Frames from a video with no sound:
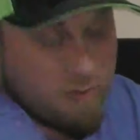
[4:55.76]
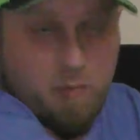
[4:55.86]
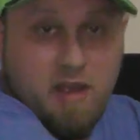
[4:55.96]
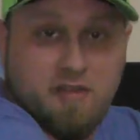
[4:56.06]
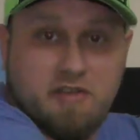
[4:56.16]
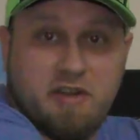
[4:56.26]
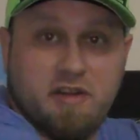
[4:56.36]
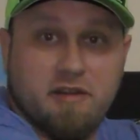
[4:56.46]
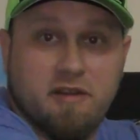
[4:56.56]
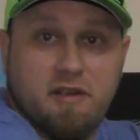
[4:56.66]
a pouch
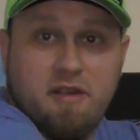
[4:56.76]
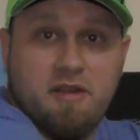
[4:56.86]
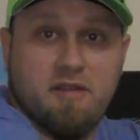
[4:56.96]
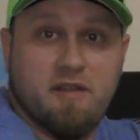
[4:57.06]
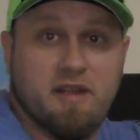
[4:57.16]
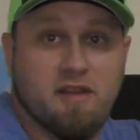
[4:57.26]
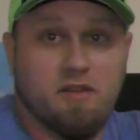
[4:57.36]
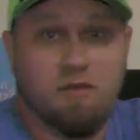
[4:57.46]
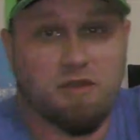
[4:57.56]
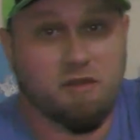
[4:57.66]
here that
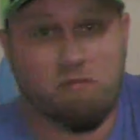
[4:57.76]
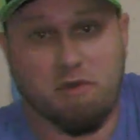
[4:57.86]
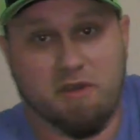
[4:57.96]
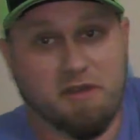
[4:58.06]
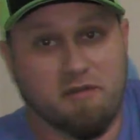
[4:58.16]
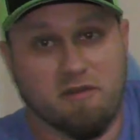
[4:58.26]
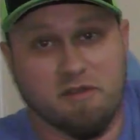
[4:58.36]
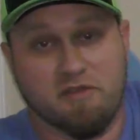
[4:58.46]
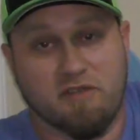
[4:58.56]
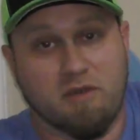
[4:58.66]
you could put
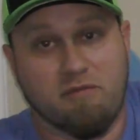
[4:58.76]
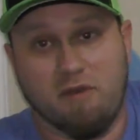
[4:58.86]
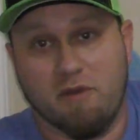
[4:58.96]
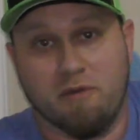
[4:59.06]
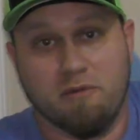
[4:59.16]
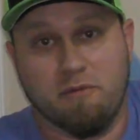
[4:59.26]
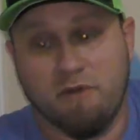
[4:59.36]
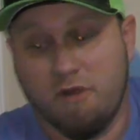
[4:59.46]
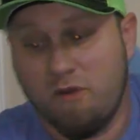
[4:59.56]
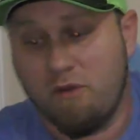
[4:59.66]
your cell phone
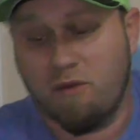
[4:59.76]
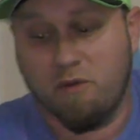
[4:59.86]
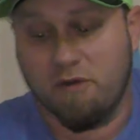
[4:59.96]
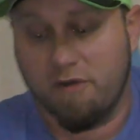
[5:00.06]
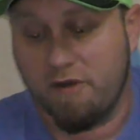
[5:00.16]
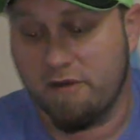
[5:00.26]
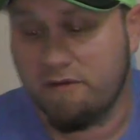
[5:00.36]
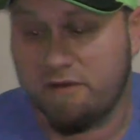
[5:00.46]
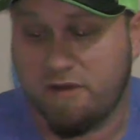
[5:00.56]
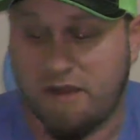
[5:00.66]
or
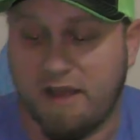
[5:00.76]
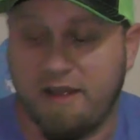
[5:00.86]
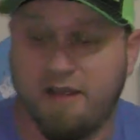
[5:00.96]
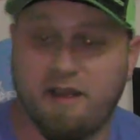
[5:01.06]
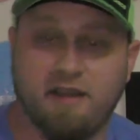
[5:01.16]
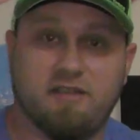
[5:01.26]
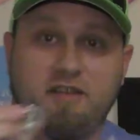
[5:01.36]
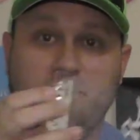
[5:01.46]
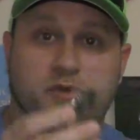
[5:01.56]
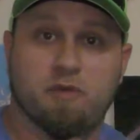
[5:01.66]
I
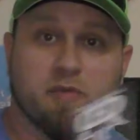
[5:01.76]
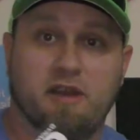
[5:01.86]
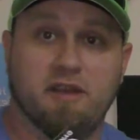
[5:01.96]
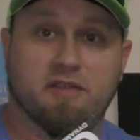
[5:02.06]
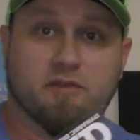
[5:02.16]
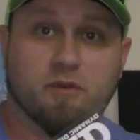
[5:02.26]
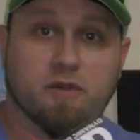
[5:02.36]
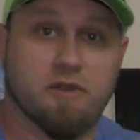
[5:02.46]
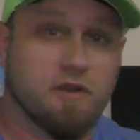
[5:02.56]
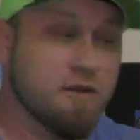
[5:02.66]
tend to put my
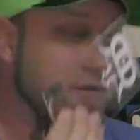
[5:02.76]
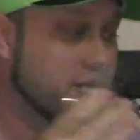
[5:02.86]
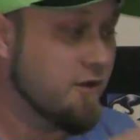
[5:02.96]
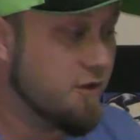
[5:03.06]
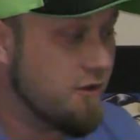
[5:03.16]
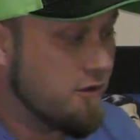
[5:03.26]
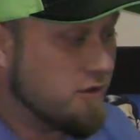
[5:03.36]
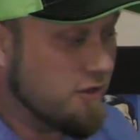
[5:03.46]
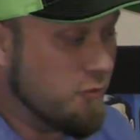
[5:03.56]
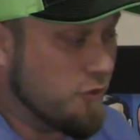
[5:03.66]
scorecard
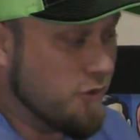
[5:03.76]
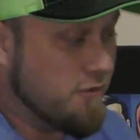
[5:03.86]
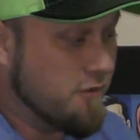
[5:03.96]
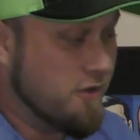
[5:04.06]
clipboard.